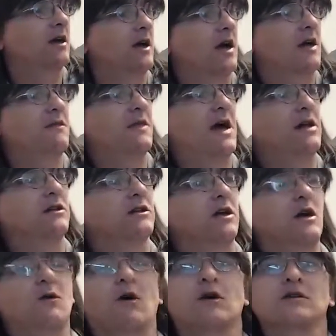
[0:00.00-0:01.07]
and that will
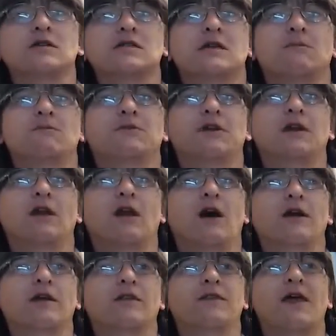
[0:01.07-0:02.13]
go on something like